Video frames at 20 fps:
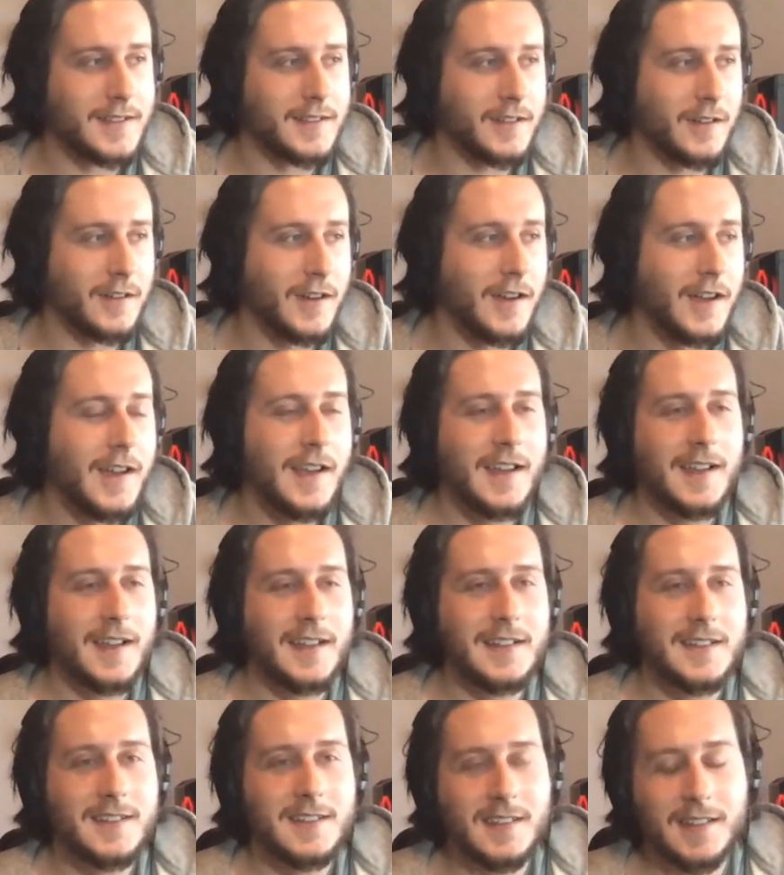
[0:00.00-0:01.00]
So
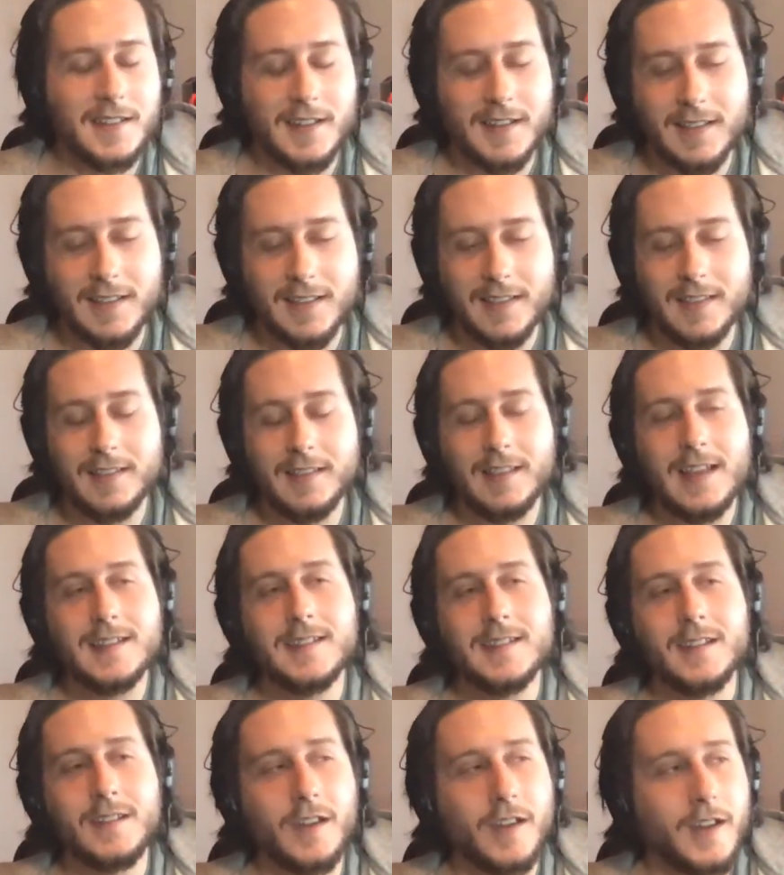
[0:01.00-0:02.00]
it's
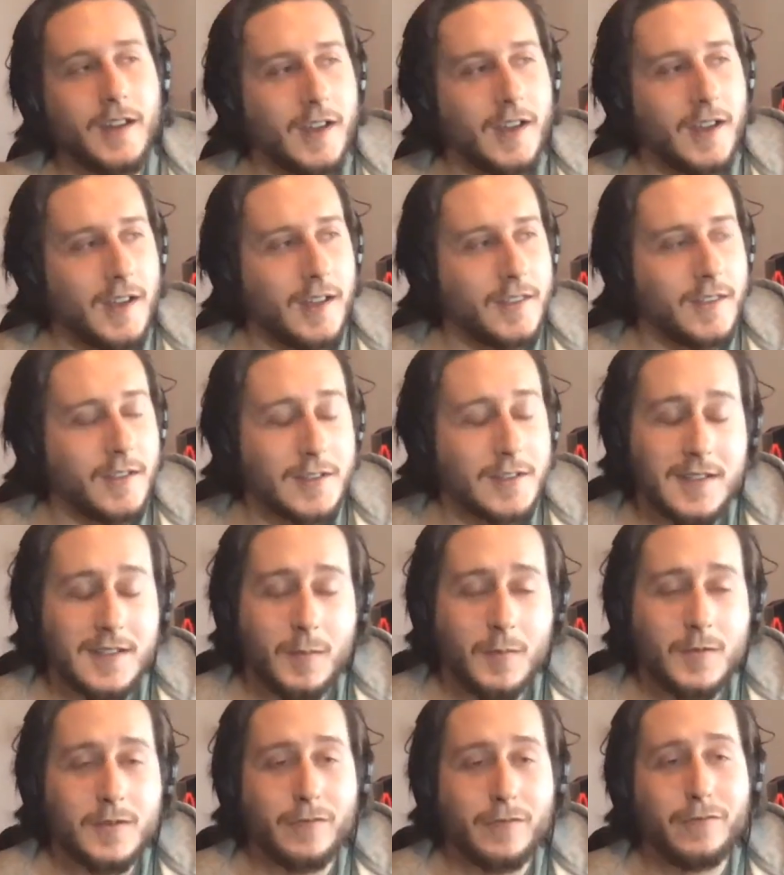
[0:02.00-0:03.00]
less than it's
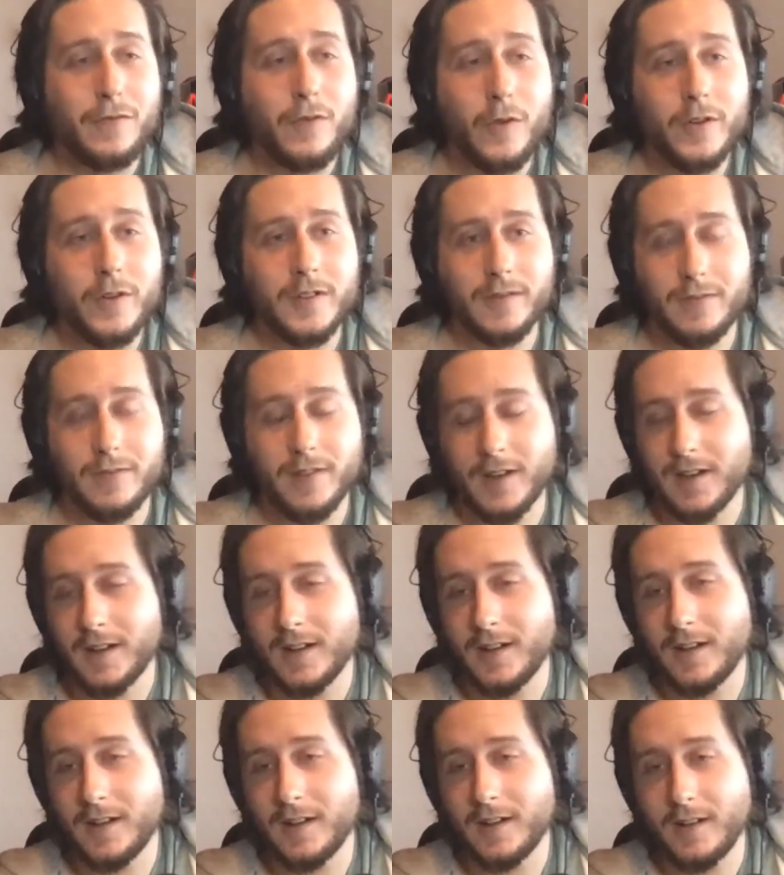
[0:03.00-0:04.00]
almost a fourth
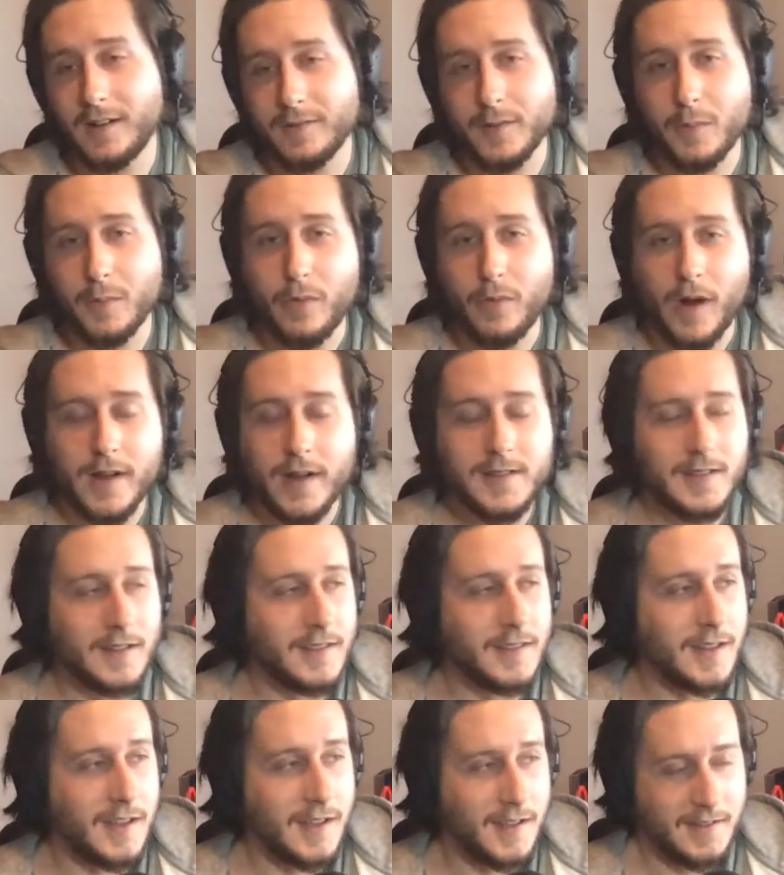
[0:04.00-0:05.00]
of the price
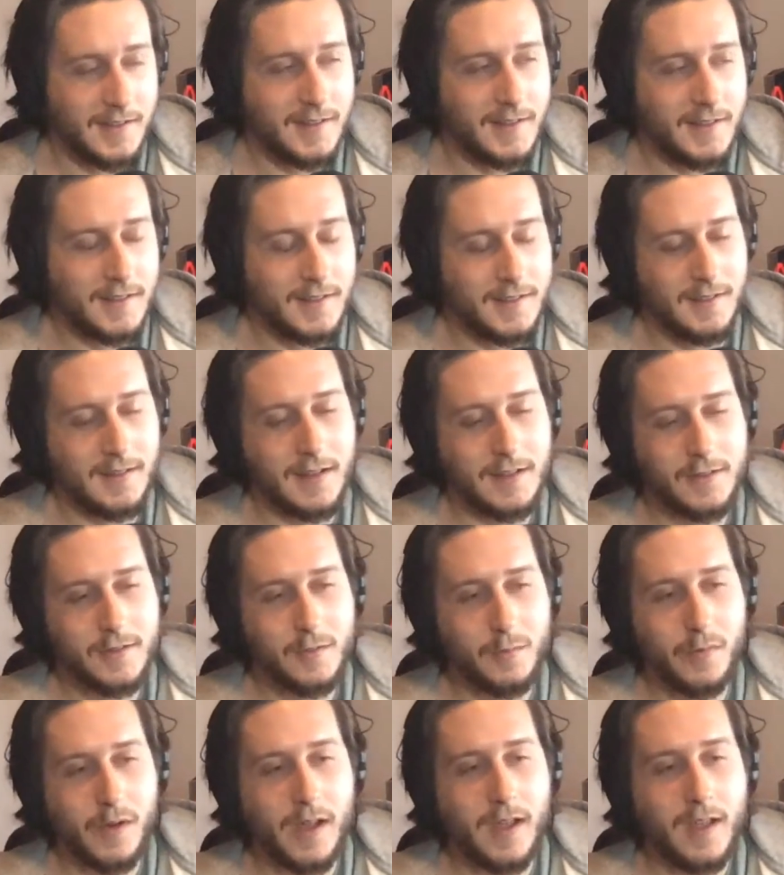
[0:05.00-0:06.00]
that
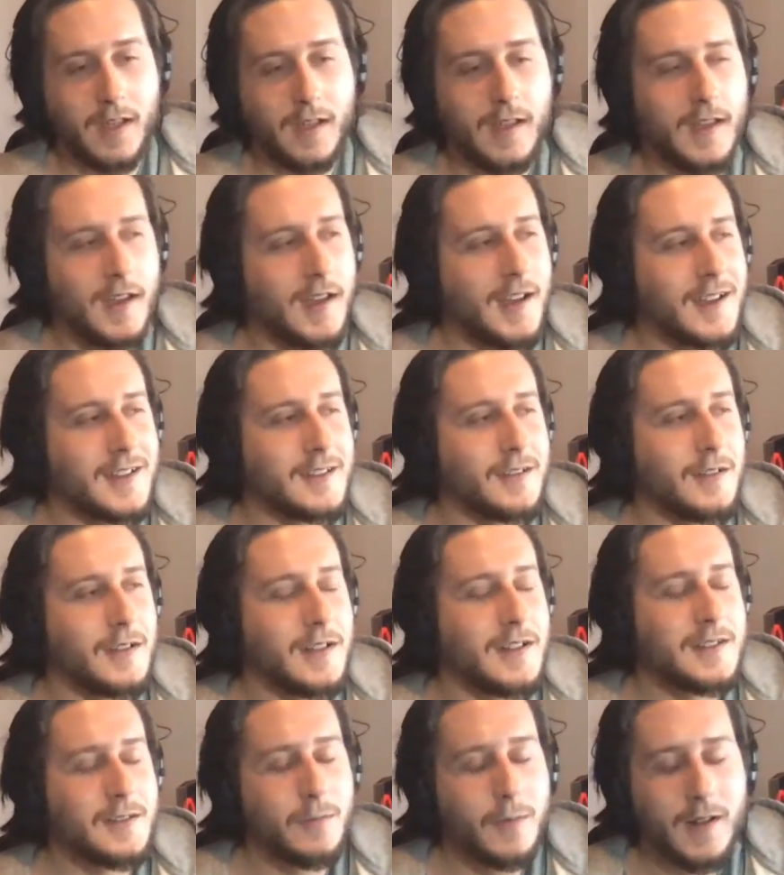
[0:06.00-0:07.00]
you're paying. So
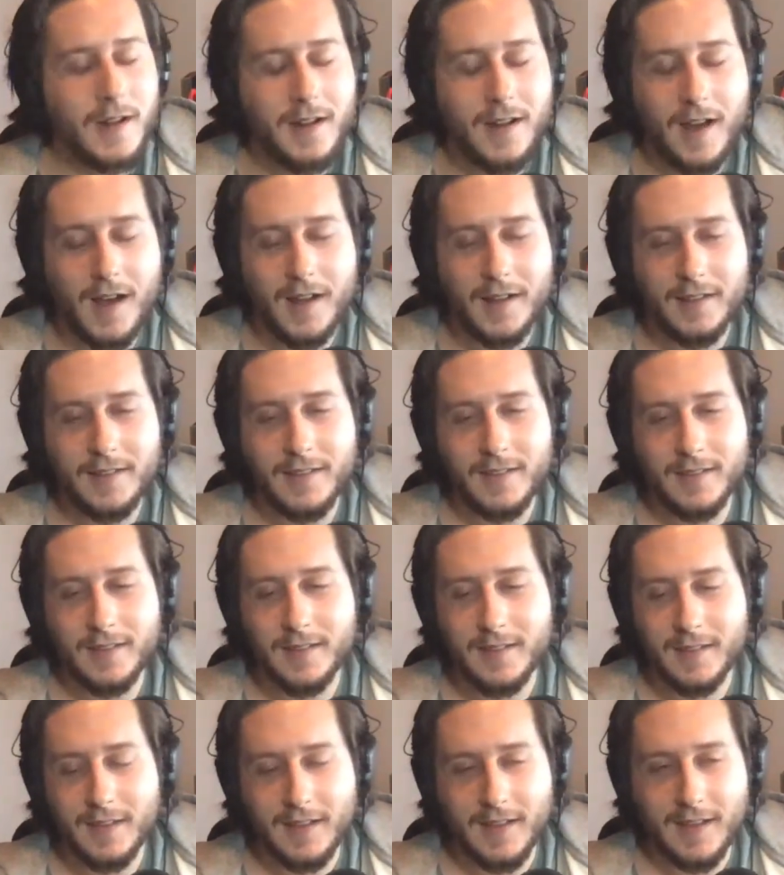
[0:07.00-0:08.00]
it's really not
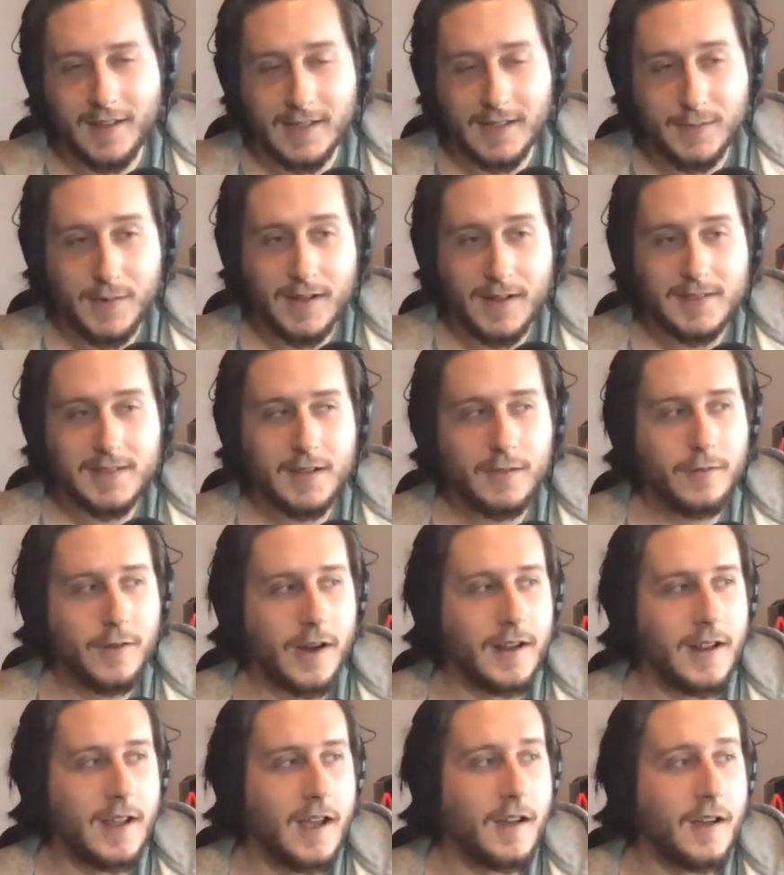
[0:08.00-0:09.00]
expensive
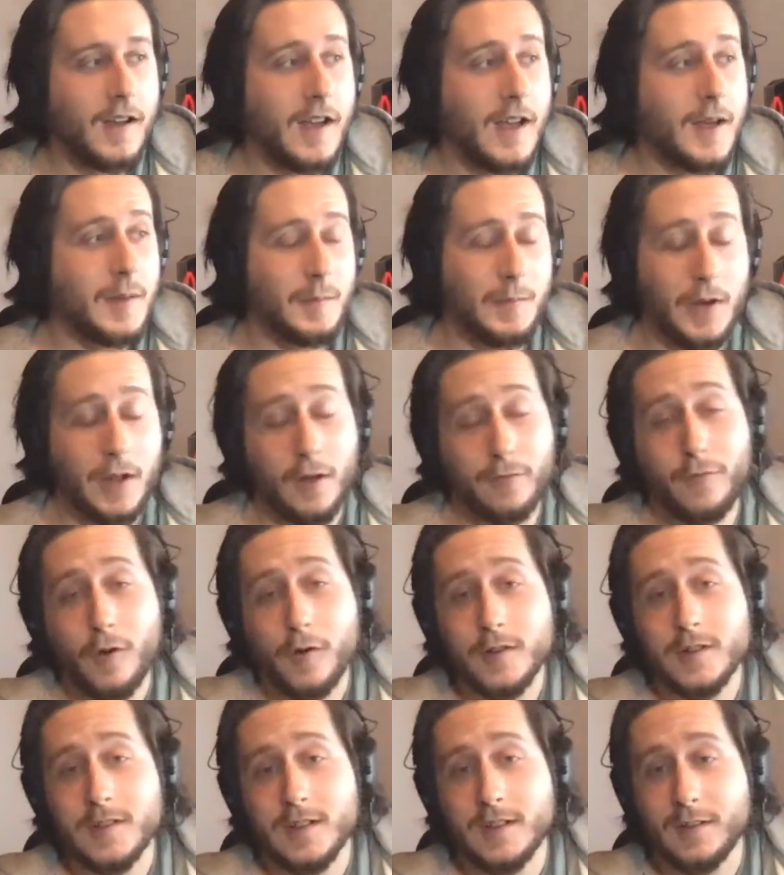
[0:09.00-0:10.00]
right now. But of
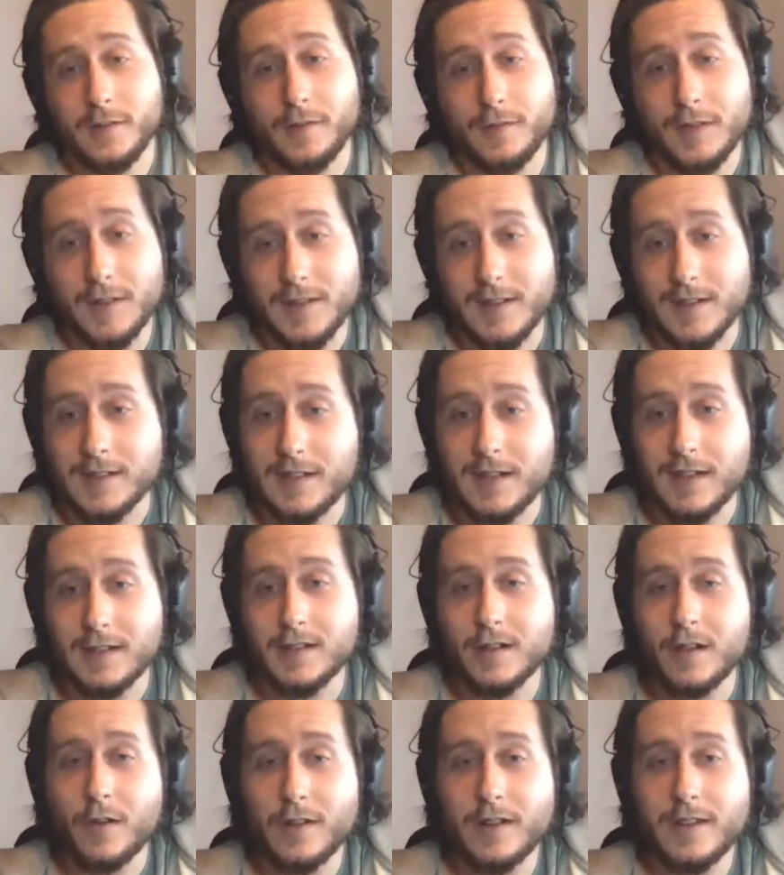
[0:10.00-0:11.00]
course, it's
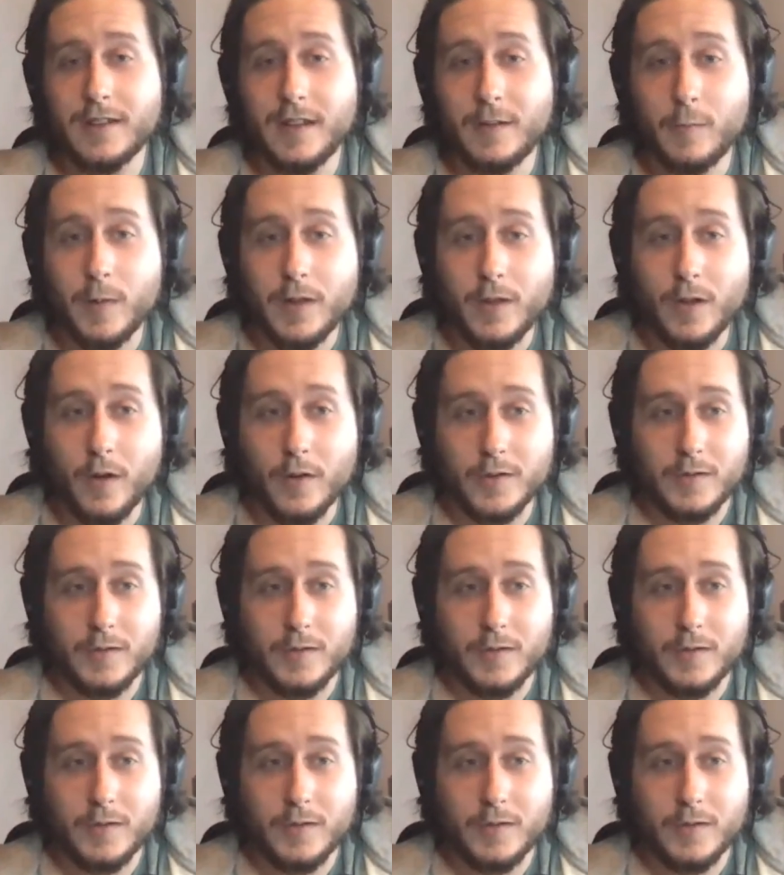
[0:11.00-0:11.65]
the only thing we know.